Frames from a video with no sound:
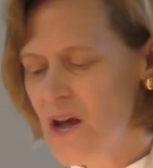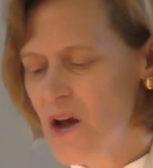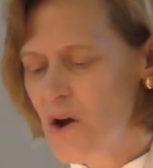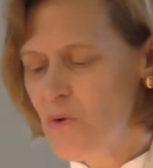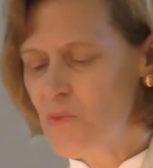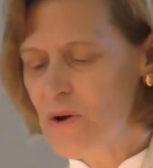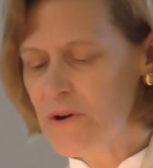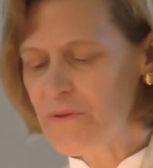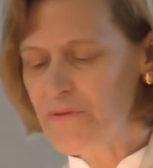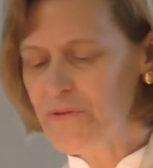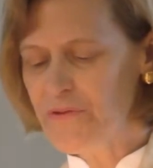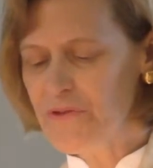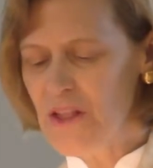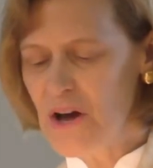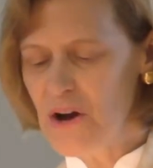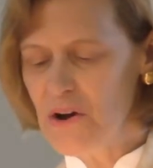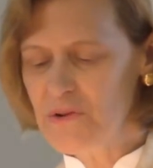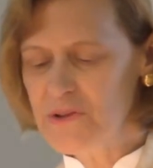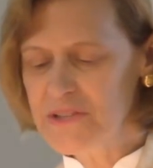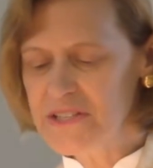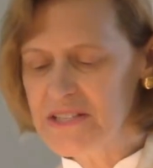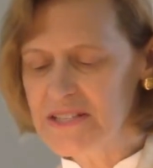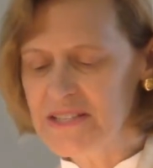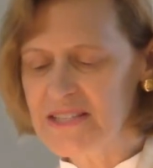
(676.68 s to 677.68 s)
What
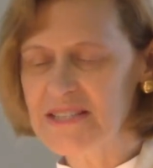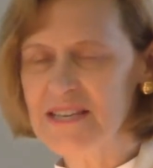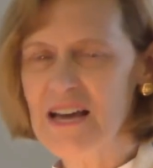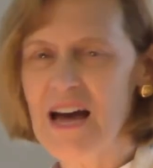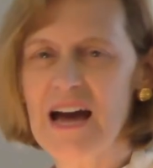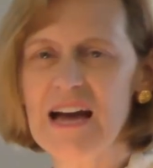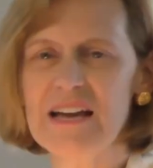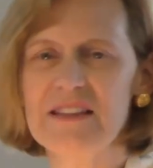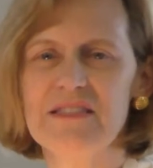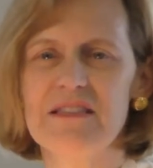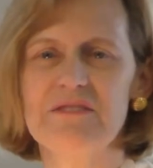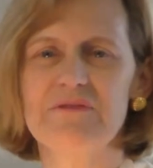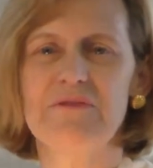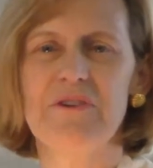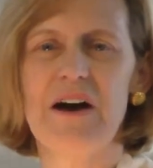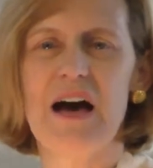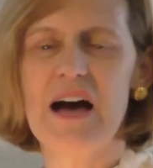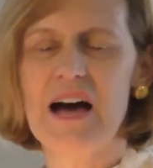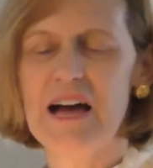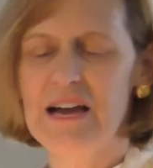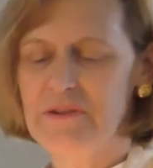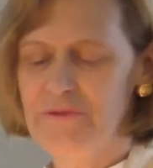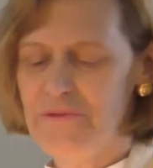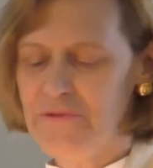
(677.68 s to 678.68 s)
flows inside the
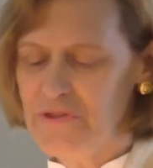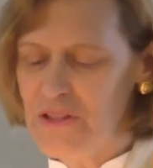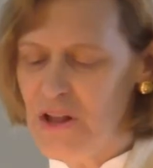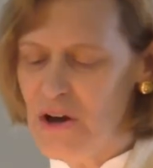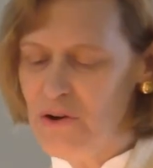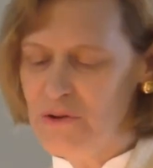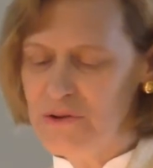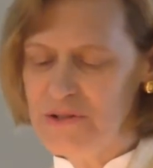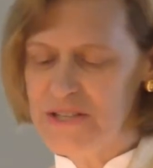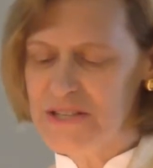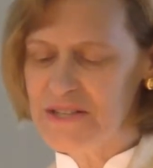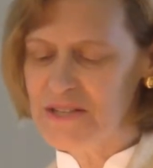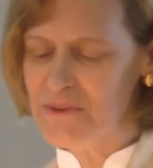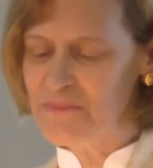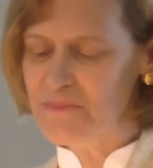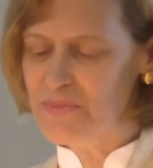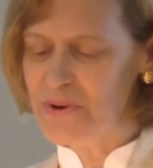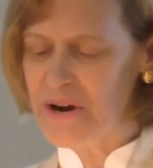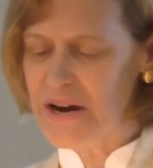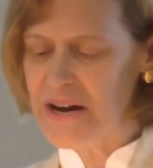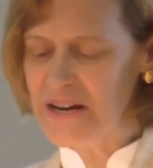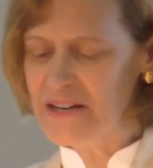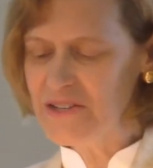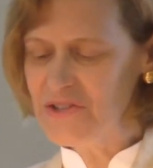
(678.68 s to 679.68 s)
vine flows in the
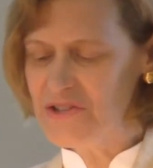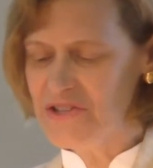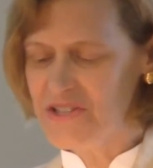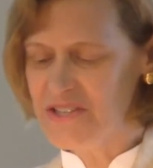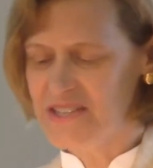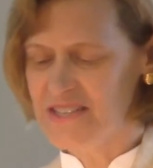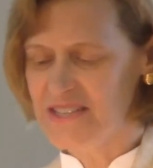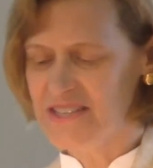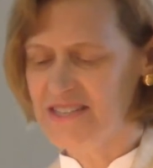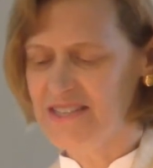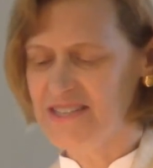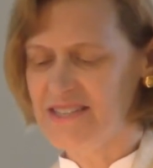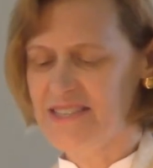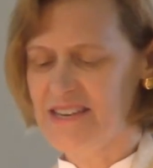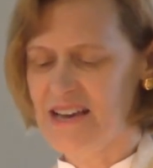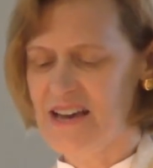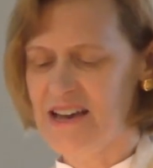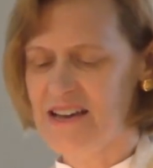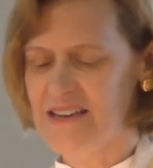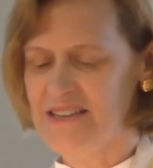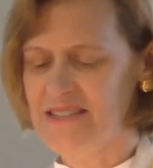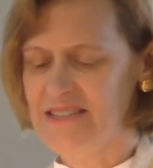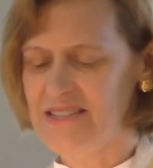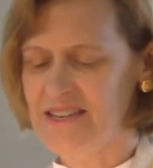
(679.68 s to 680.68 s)
branches, he
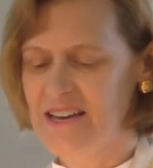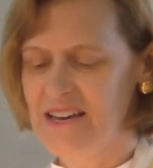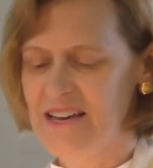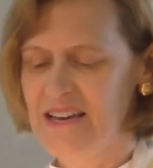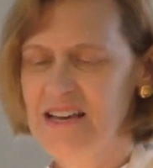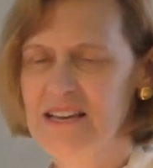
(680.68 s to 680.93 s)
says.